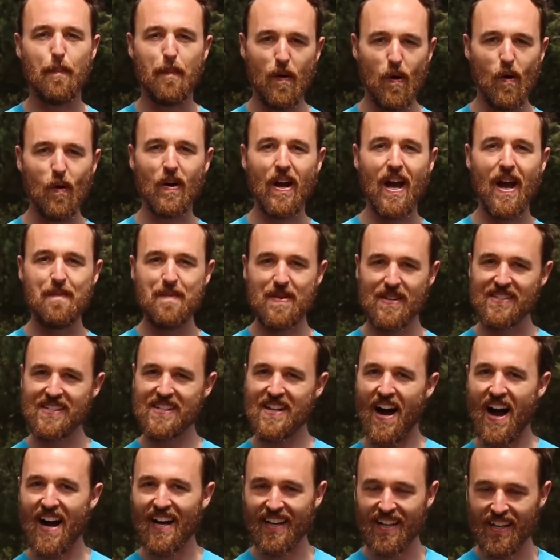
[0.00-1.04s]
program is
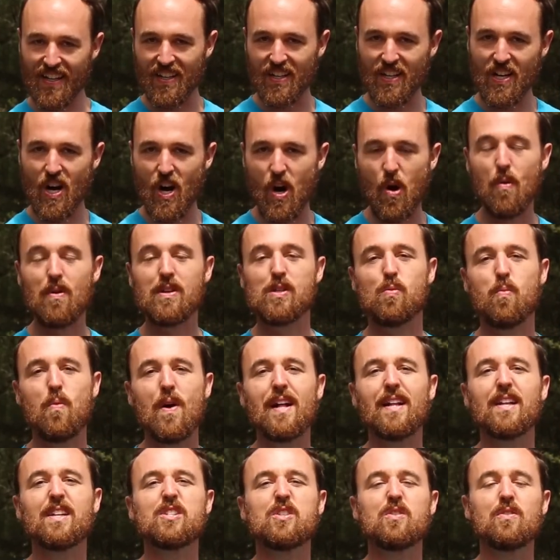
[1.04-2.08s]
not gonna go as
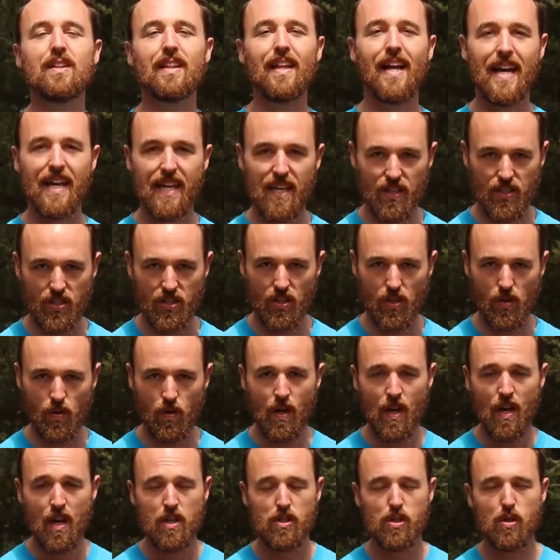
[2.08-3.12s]
well as you'd like it to.
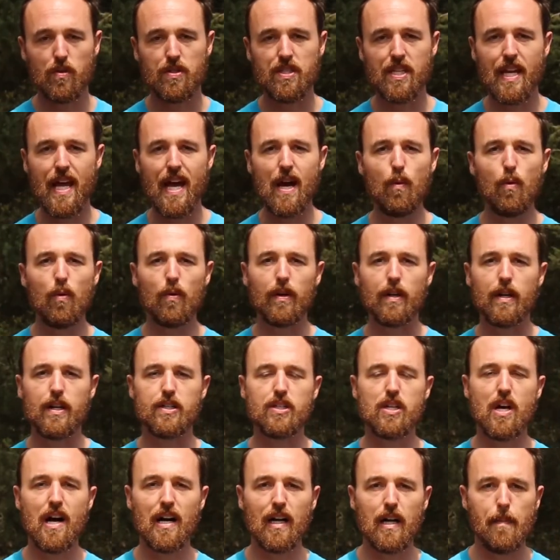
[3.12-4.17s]
So today we're gonna
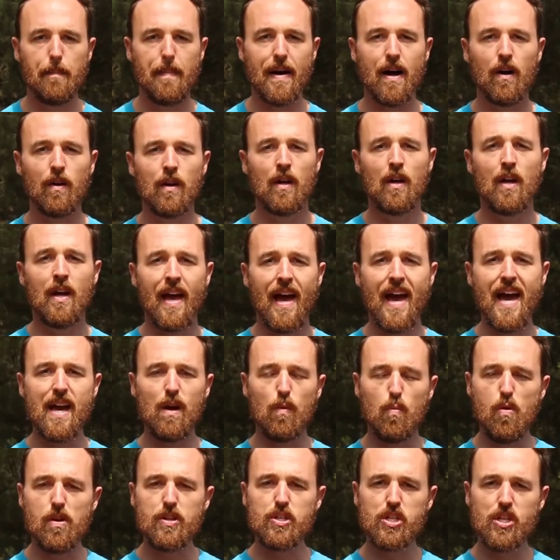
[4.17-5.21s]
talk about, hey,
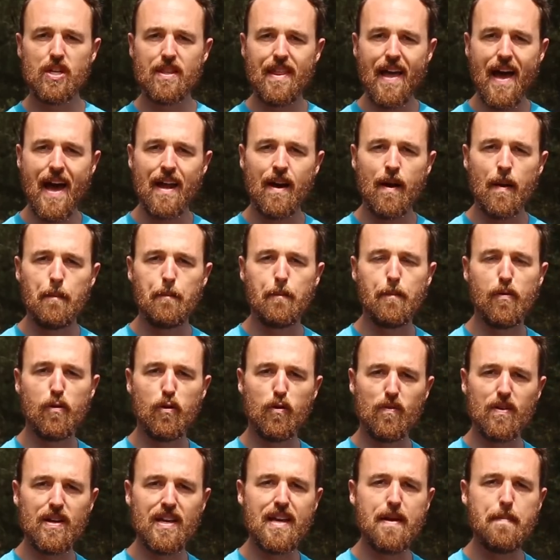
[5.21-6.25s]
what should that
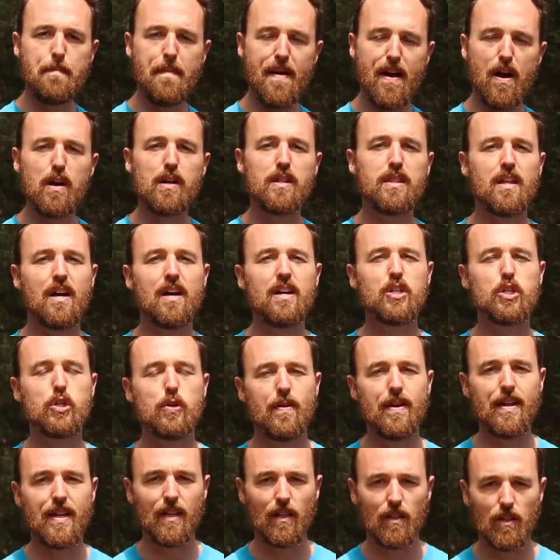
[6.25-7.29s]
pre-marathon
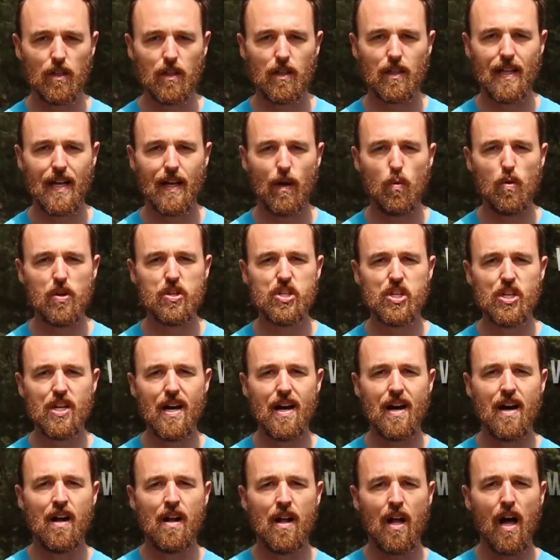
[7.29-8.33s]
training look like? What should
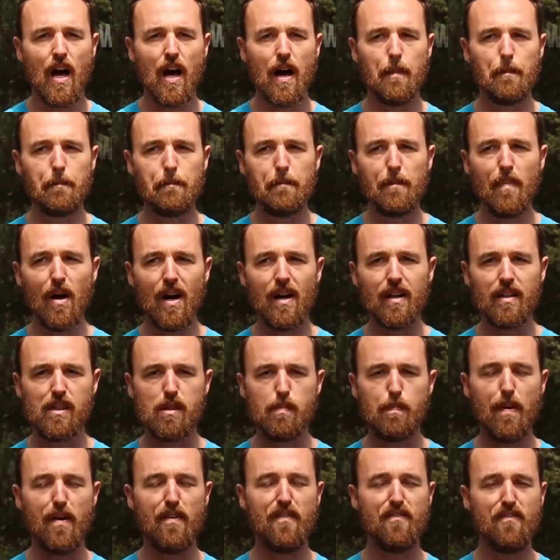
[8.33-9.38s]
a, a
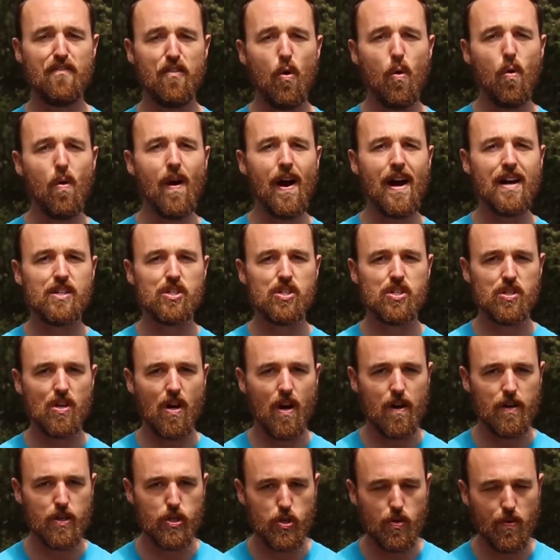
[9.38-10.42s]
month before I
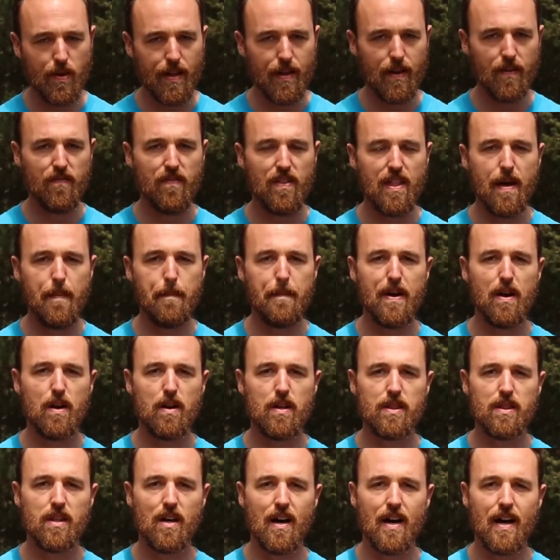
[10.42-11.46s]
start training for that
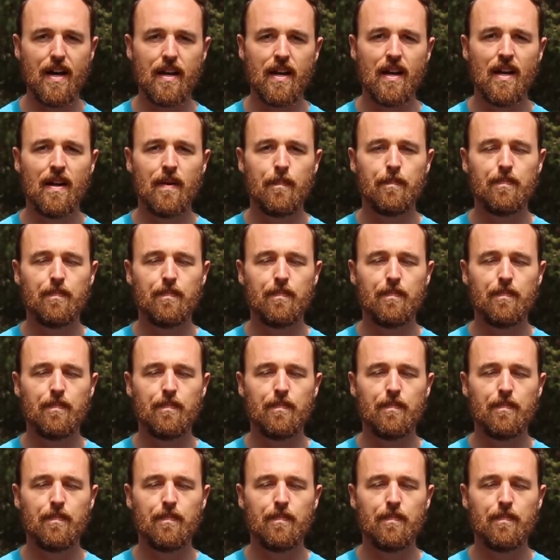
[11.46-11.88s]
marathon